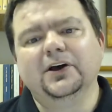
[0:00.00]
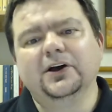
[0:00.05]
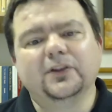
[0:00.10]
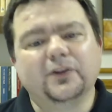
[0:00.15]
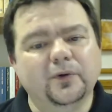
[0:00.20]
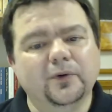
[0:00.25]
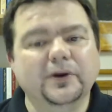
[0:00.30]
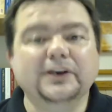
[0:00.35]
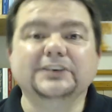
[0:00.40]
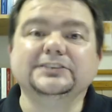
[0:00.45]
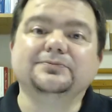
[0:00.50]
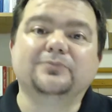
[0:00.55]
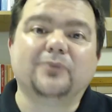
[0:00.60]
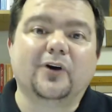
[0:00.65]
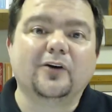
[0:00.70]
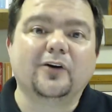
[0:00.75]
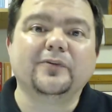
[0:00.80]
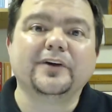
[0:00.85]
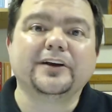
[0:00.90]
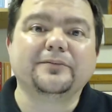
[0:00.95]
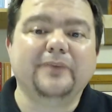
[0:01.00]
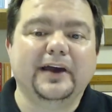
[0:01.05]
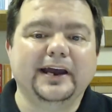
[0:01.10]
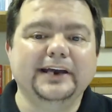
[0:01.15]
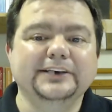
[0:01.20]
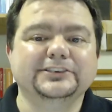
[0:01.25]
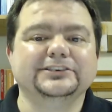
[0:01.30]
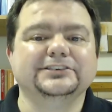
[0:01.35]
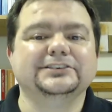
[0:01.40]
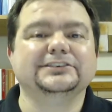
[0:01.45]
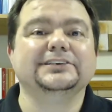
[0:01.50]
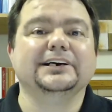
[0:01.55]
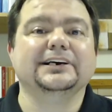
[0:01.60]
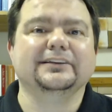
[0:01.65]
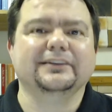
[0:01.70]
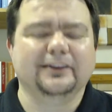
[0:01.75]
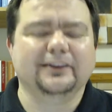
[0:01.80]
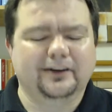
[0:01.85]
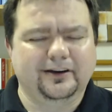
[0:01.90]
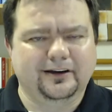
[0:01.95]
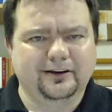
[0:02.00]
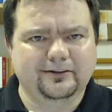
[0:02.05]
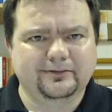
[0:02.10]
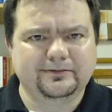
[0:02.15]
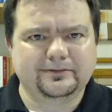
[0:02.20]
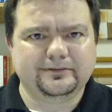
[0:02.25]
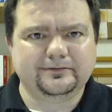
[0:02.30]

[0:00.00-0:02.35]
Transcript: through his perfect patience and love.